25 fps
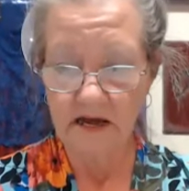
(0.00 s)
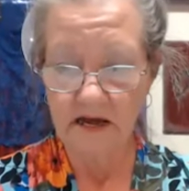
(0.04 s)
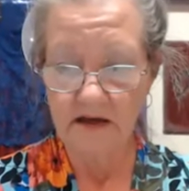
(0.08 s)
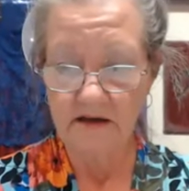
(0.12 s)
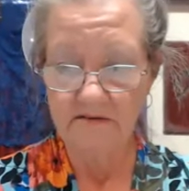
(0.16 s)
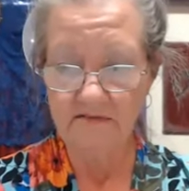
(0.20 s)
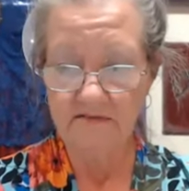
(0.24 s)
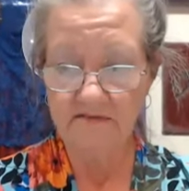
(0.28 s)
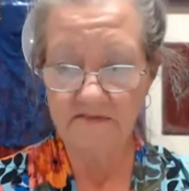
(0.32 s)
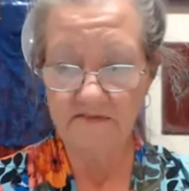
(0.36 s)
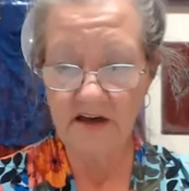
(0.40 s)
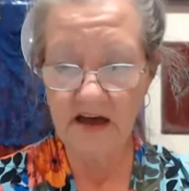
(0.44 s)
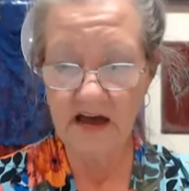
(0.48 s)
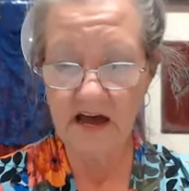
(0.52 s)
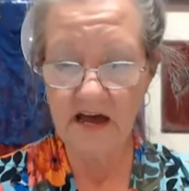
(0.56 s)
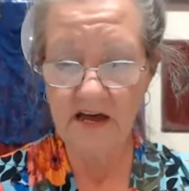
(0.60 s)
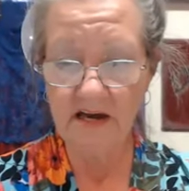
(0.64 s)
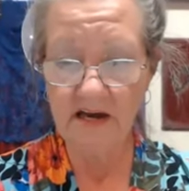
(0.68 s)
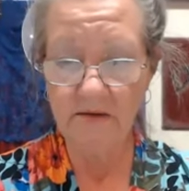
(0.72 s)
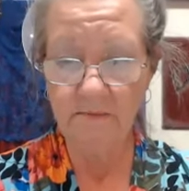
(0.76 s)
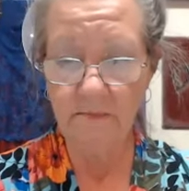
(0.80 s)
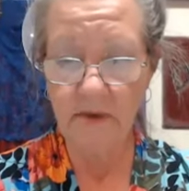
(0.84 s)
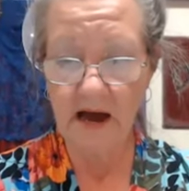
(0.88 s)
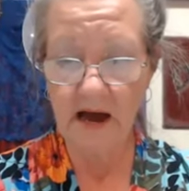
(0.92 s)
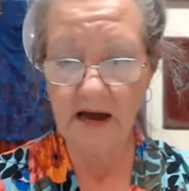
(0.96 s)

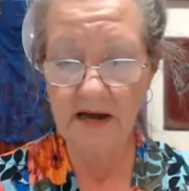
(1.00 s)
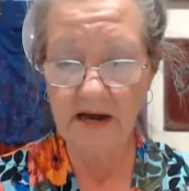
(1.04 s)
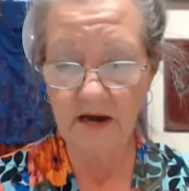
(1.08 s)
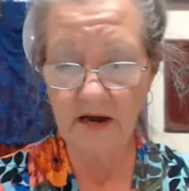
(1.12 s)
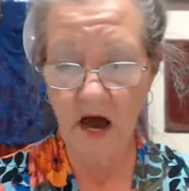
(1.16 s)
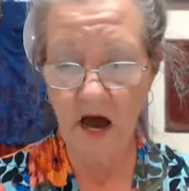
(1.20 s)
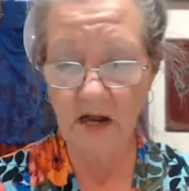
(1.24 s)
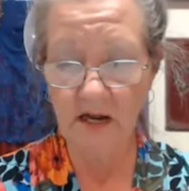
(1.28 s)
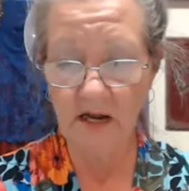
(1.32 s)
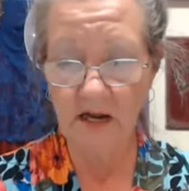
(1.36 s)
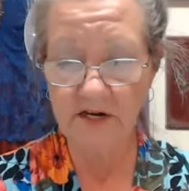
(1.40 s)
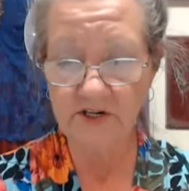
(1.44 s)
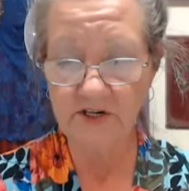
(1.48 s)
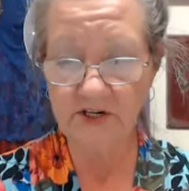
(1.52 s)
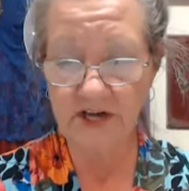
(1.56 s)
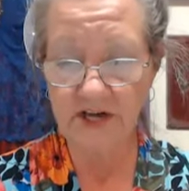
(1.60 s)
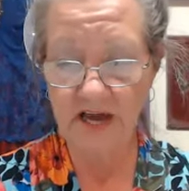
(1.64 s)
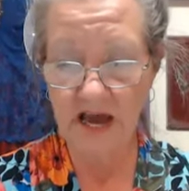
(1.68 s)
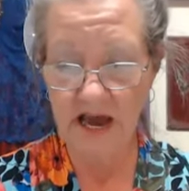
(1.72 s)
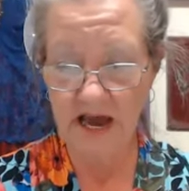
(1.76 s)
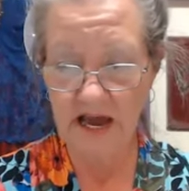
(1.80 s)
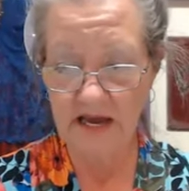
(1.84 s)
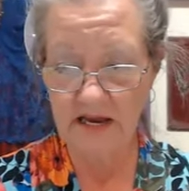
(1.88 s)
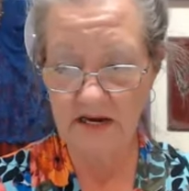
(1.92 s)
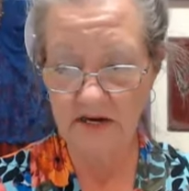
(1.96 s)
fed by knowledge
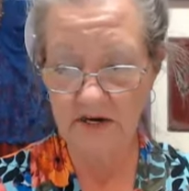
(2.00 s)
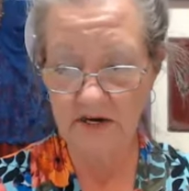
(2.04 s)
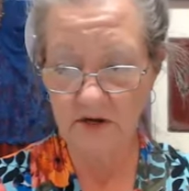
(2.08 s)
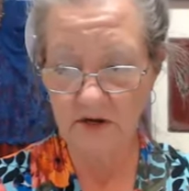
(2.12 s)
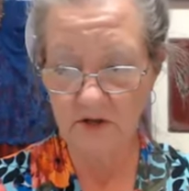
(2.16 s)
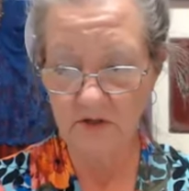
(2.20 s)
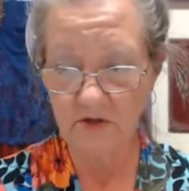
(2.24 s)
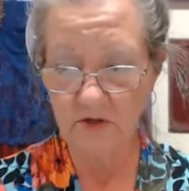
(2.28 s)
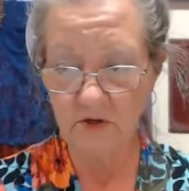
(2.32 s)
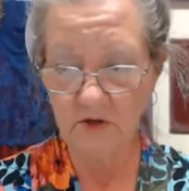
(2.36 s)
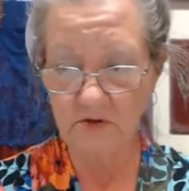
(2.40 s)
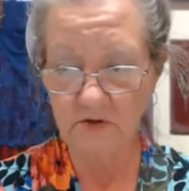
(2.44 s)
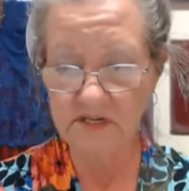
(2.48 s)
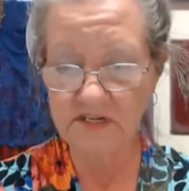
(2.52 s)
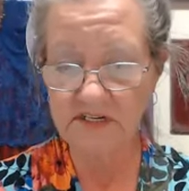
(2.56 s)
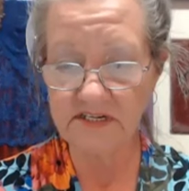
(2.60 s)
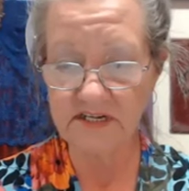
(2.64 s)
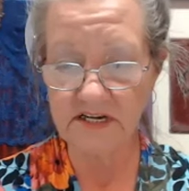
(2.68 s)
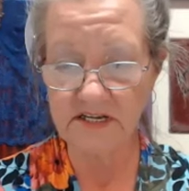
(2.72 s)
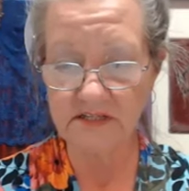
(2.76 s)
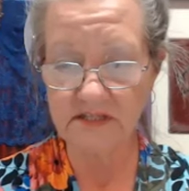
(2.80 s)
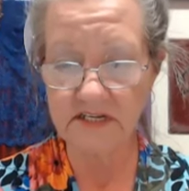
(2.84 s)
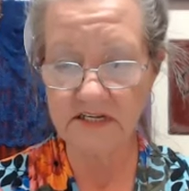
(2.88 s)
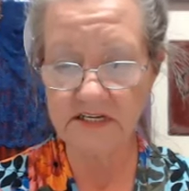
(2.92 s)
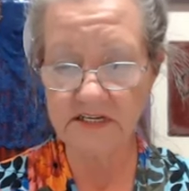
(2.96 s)
gained through the
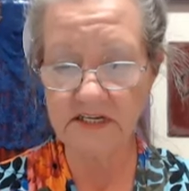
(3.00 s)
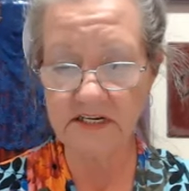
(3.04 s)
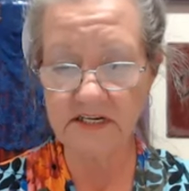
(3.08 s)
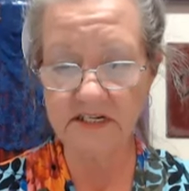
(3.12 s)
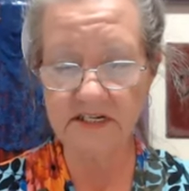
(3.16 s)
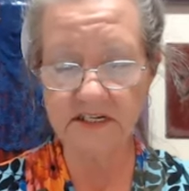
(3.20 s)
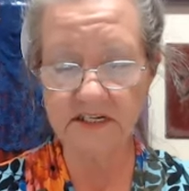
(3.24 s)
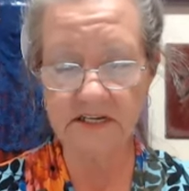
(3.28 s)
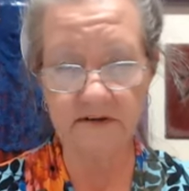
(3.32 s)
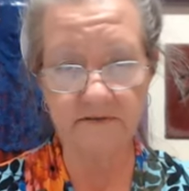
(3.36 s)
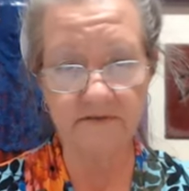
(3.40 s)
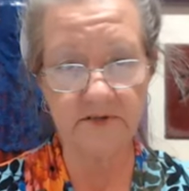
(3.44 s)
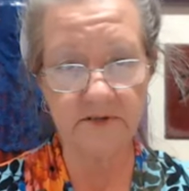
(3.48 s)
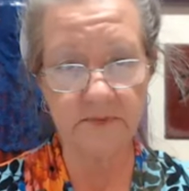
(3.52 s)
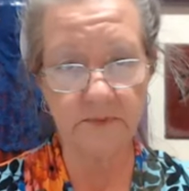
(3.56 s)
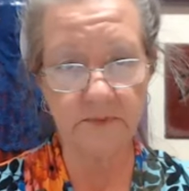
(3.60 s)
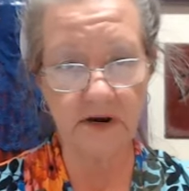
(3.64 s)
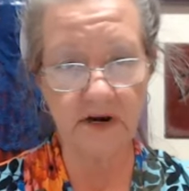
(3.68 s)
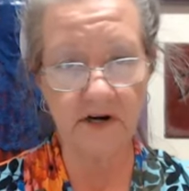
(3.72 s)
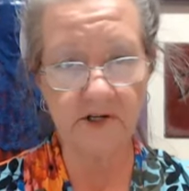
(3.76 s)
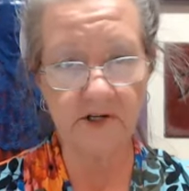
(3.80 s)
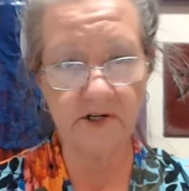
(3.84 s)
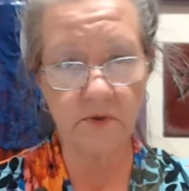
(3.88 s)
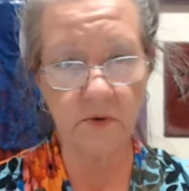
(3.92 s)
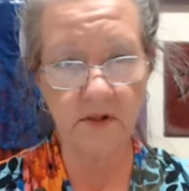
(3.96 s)
synthesis of
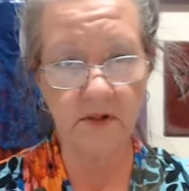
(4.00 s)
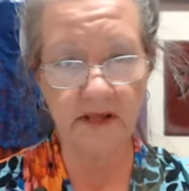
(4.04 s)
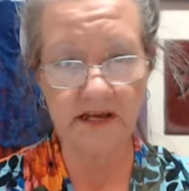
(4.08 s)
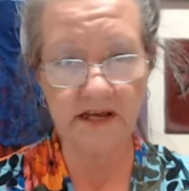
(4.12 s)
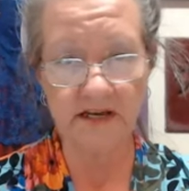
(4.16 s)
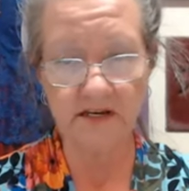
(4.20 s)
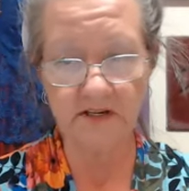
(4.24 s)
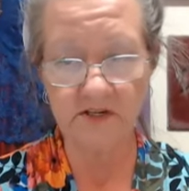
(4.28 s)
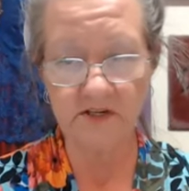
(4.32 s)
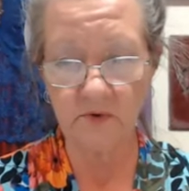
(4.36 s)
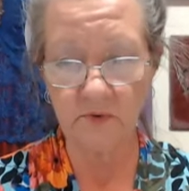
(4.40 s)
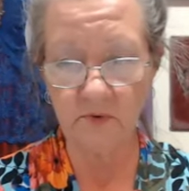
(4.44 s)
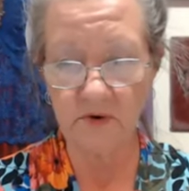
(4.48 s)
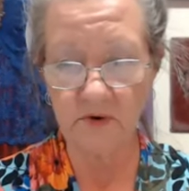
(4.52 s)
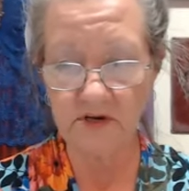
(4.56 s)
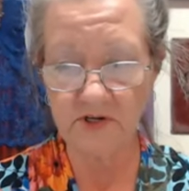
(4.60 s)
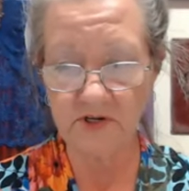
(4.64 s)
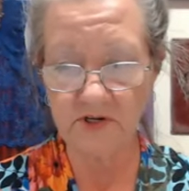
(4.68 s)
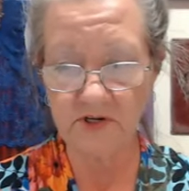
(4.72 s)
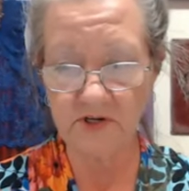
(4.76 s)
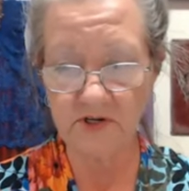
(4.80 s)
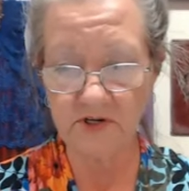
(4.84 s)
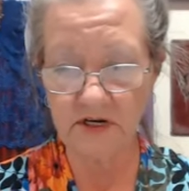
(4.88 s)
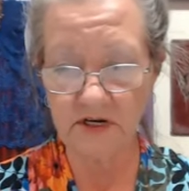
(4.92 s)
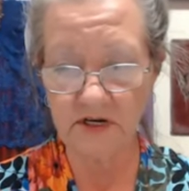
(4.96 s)
spiritual
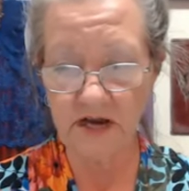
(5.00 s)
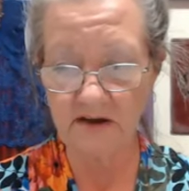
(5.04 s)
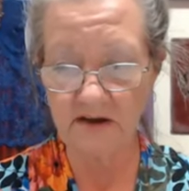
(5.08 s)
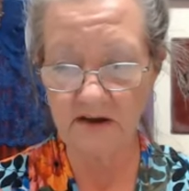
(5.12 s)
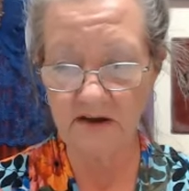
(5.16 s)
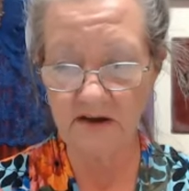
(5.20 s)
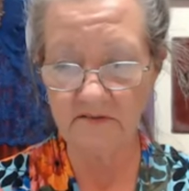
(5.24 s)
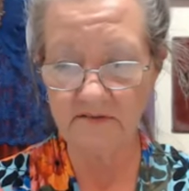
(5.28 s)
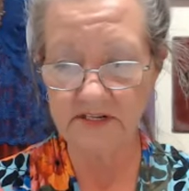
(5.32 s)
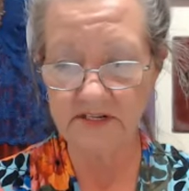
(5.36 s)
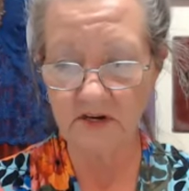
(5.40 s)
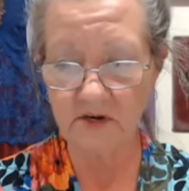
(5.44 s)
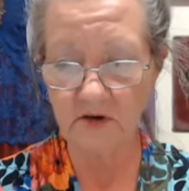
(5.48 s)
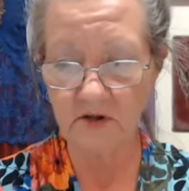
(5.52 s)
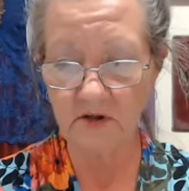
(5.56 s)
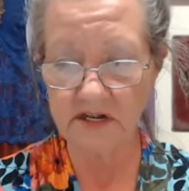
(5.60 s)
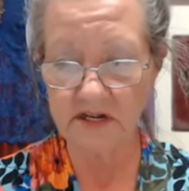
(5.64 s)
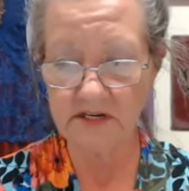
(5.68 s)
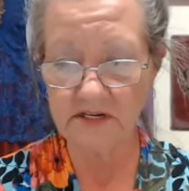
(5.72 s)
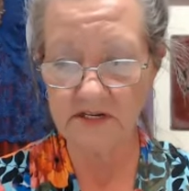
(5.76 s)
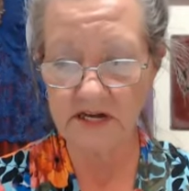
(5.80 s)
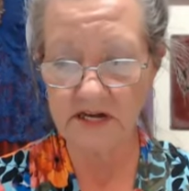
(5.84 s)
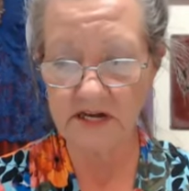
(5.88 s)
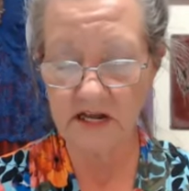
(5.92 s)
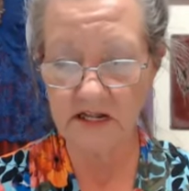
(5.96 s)
intuition and physical
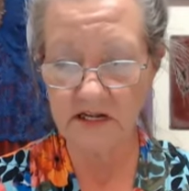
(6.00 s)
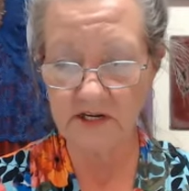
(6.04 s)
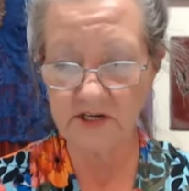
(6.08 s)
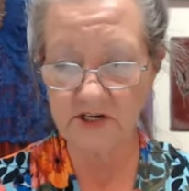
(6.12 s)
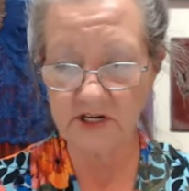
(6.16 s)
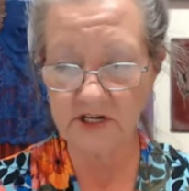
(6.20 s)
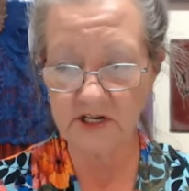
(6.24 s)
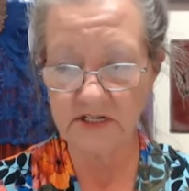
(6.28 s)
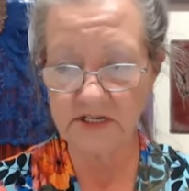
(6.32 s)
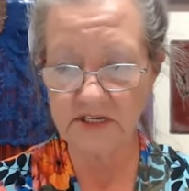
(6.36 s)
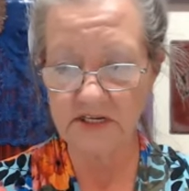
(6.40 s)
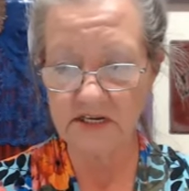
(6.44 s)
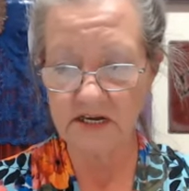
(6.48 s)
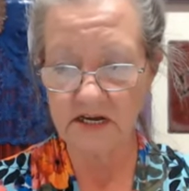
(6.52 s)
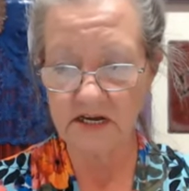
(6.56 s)
intelligence.